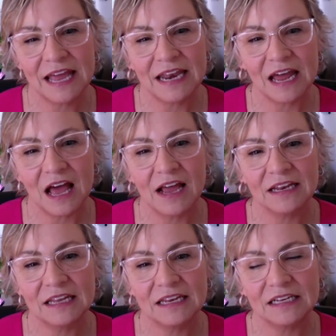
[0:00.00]
And I
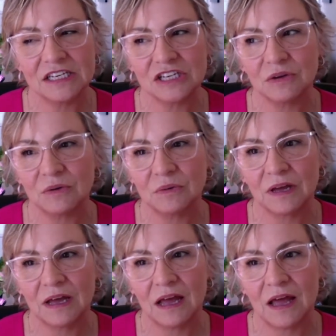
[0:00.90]
needed to,
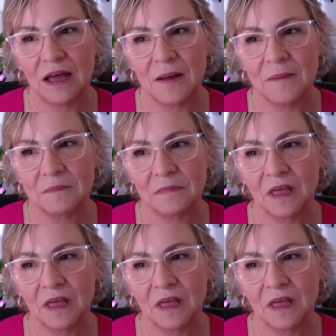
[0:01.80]
I